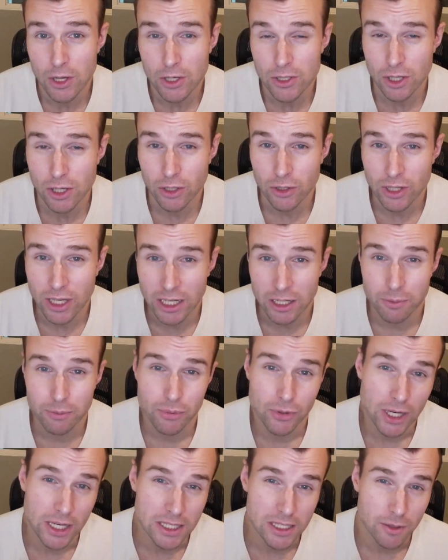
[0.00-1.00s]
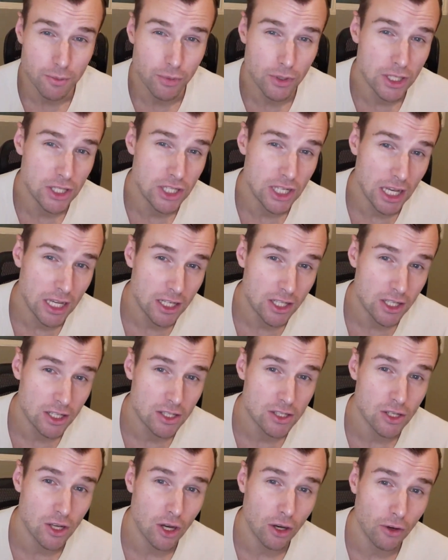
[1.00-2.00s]
So you get price
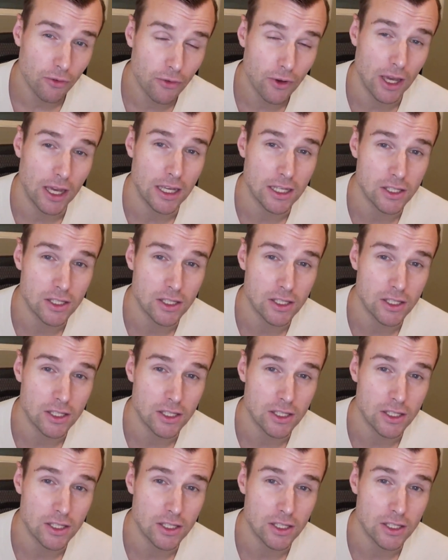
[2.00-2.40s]
appreciations of